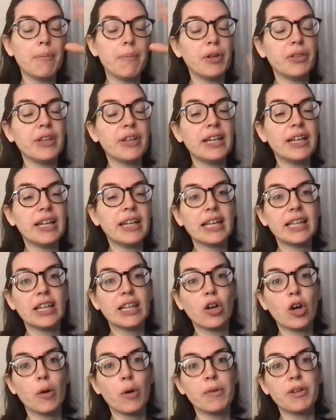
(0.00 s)
put the link in
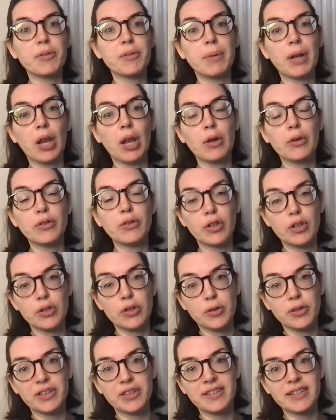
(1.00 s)
the comments below so
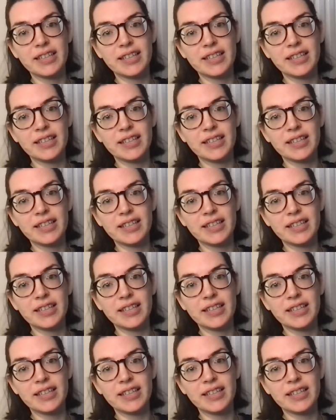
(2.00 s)
you can